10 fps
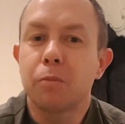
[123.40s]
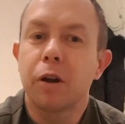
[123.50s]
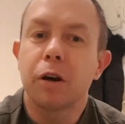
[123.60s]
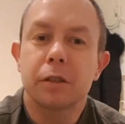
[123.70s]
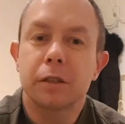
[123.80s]

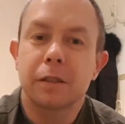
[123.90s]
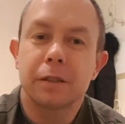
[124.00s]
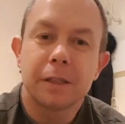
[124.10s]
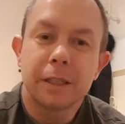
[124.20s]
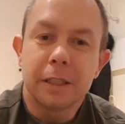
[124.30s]
block,
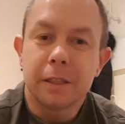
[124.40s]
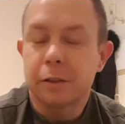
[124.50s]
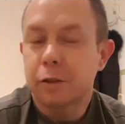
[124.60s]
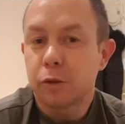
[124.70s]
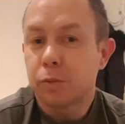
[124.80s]

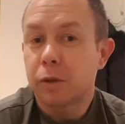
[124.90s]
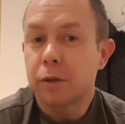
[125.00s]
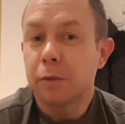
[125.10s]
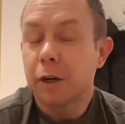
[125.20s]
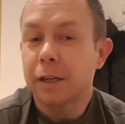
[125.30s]
super
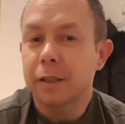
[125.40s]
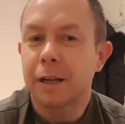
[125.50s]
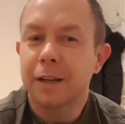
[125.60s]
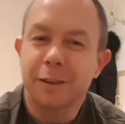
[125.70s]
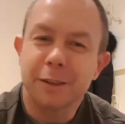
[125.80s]
modern,
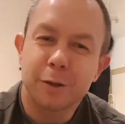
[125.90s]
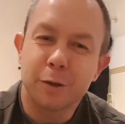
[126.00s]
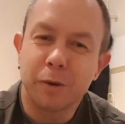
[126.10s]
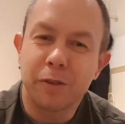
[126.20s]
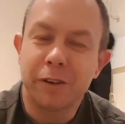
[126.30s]
not
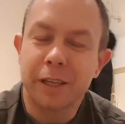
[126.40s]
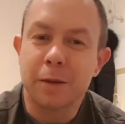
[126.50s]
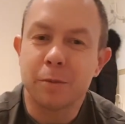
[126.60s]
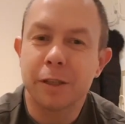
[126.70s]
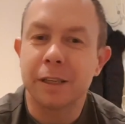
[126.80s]
super fucking
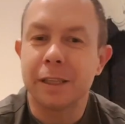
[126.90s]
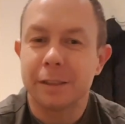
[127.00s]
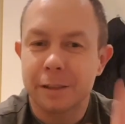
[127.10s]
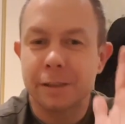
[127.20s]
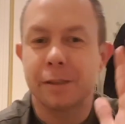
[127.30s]
modern,
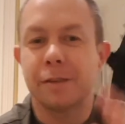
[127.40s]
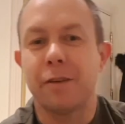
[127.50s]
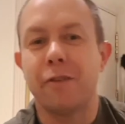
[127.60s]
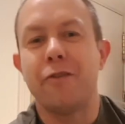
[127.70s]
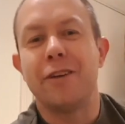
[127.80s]
it's a
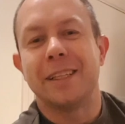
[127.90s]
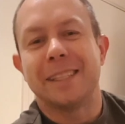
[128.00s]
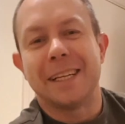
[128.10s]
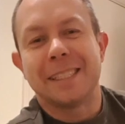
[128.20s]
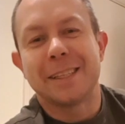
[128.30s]

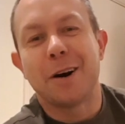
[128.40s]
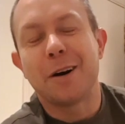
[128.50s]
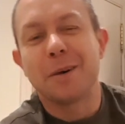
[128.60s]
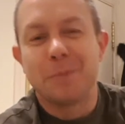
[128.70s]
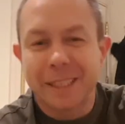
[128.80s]
vintage
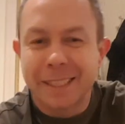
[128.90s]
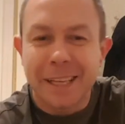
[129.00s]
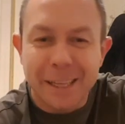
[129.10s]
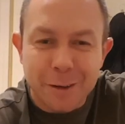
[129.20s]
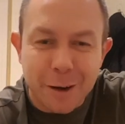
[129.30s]
car, but
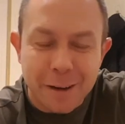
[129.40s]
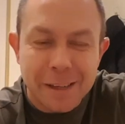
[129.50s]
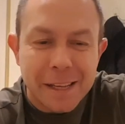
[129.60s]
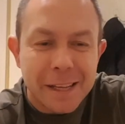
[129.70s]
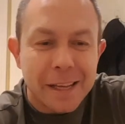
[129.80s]

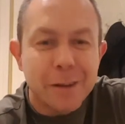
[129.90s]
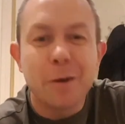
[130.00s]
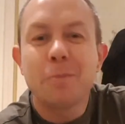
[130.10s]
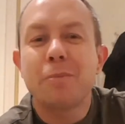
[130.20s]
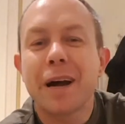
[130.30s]

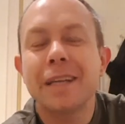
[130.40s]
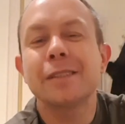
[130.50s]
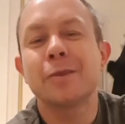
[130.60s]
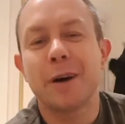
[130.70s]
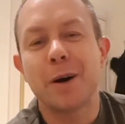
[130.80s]
compared
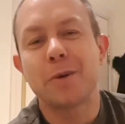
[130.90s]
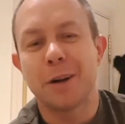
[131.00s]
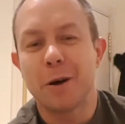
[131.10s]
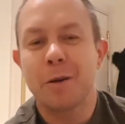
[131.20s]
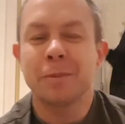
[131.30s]
to our
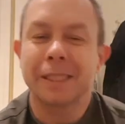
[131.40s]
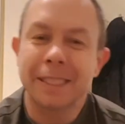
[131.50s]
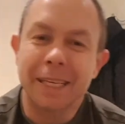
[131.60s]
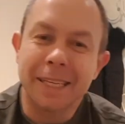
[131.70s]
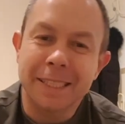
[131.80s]
old
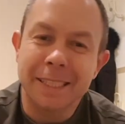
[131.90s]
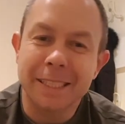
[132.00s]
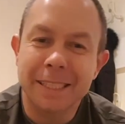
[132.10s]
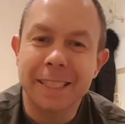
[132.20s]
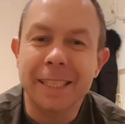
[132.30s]

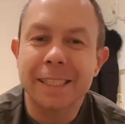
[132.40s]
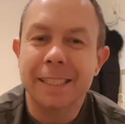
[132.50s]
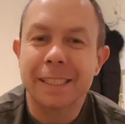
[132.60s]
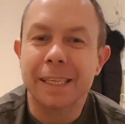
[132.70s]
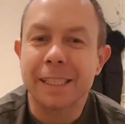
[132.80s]
Mercedes,
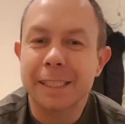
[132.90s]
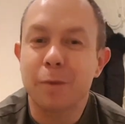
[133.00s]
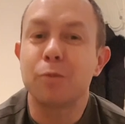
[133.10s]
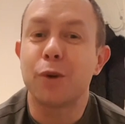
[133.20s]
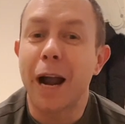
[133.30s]
it's a
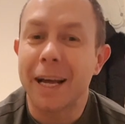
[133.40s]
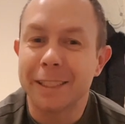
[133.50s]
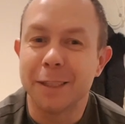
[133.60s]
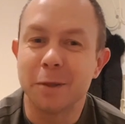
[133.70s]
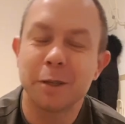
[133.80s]
brand
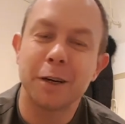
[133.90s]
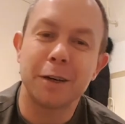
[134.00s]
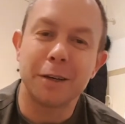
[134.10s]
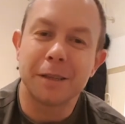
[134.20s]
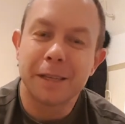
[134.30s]
new
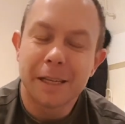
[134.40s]
car.